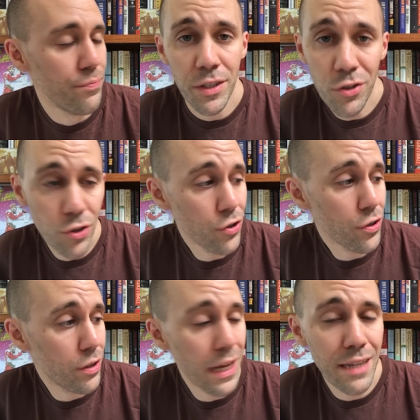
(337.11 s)
It's a
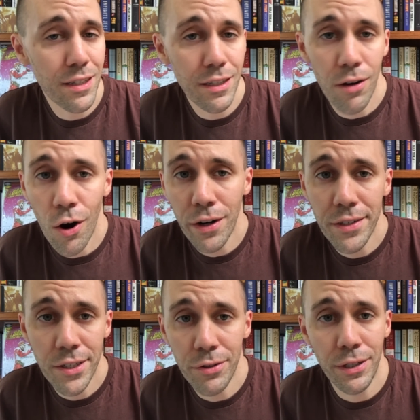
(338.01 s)
good classic
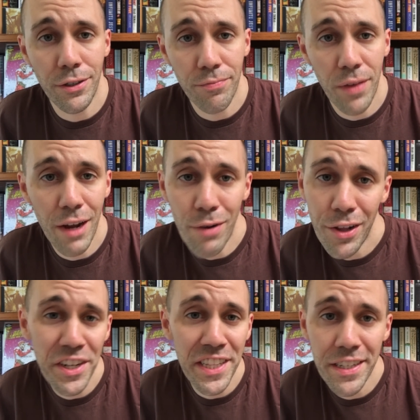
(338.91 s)
hearty cereal. I'd
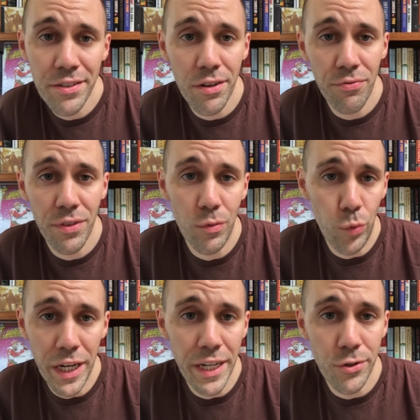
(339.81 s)
rather eat this stuff than
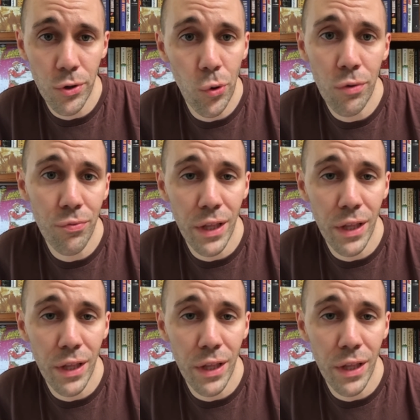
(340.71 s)
Wheaties or Corn